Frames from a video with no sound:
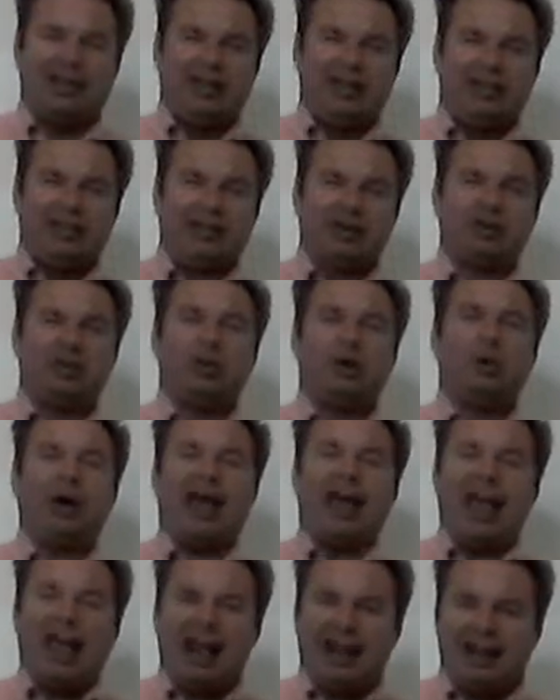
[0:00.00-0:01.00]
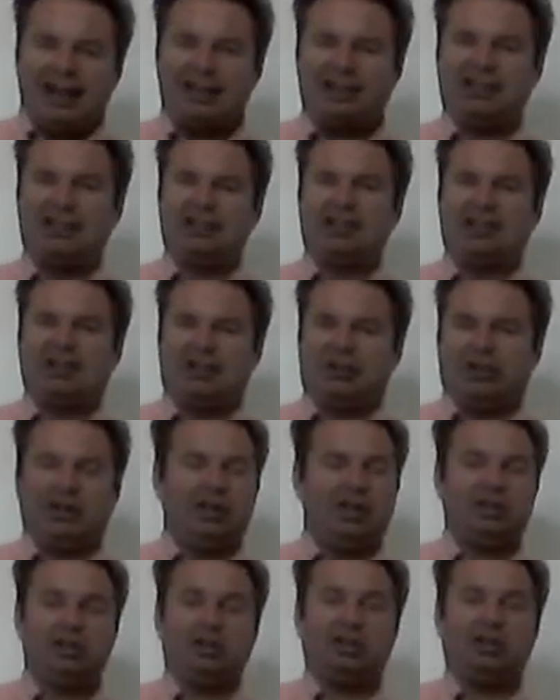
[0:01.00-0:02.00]
There's no action.
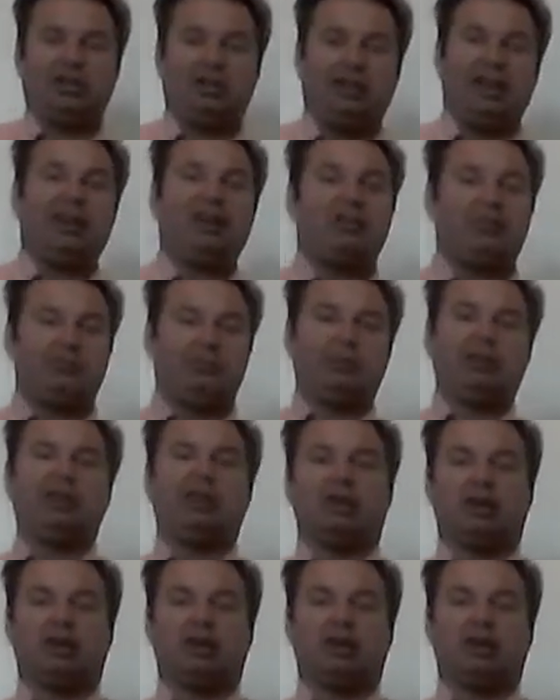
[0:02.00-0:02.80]
It's just state of being.